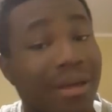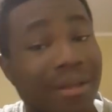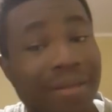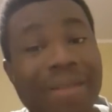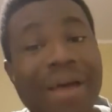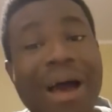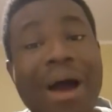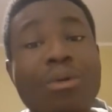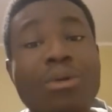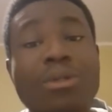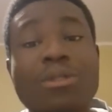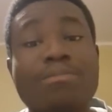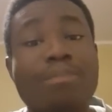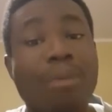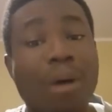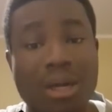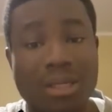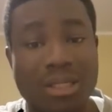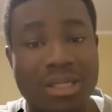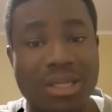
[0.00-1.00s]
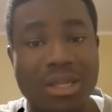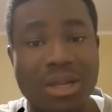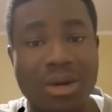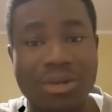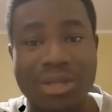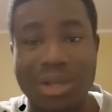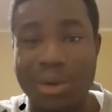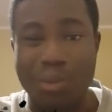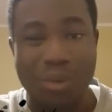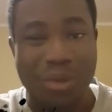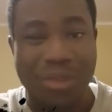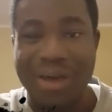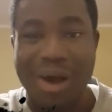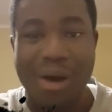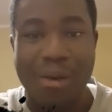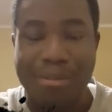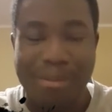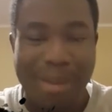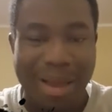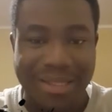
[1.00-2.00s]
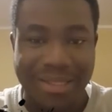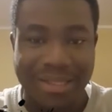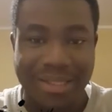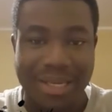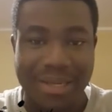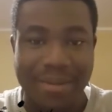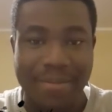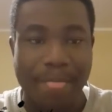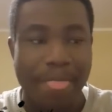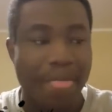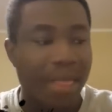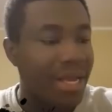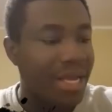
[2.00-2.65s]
That was Barcelona without Messi.